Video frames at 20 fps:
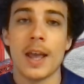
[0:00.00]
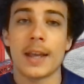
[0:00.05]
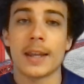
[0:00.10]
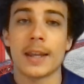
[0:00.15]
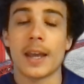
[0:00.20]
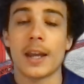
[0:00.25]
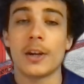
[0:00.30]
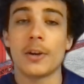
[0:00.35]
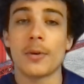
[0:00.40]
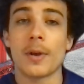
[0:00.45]

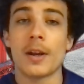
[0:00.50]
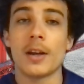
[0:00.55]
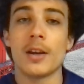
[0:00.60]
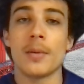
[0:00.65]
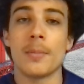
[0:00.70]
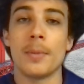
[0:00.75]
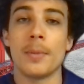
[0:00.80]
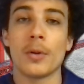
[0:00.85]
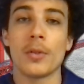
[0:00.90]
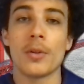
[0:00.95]
getting ready to
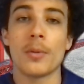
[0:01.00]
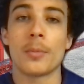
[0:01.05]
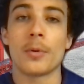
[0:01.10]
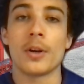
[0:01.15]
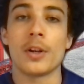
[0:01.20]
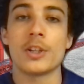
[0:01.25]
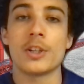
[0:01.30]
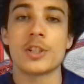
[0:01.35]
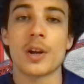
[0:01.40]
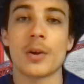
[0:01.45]
build the
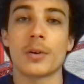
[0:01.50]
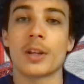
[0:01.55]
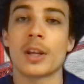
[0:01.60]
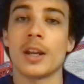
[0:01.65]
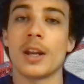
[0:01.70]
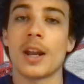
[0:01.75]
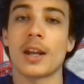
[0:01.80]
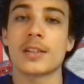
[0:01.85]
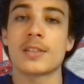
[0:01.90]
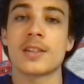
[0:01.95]
bridge that would
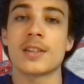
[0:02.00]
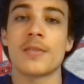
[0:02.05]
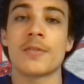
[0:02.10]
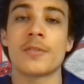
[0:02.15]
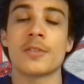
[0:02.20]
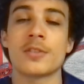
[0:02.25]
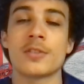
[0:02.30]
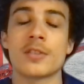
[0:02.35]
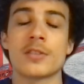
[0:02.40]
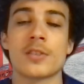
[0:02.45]
connect San
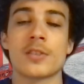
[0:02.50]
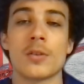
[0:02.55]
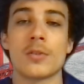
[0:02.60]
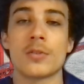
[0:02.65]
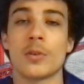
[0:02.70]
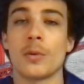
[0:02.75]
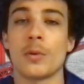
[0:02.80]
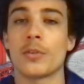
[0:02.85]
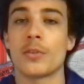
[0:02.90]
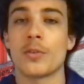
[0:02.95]
Francisco
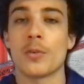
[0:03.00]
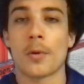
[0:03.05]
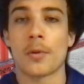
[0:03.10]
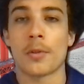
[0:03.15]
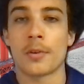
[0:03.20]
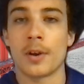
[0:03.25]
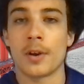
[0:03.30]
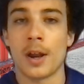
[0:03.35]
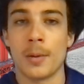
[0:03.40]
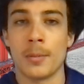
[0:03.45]
to its
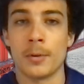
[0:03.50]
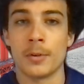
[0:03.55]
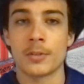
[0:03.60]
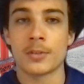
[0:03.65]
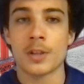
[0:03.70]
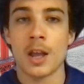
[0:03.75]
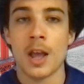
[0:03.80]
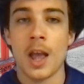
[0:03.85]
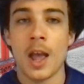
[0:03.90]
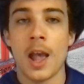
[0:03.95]
northern neighbors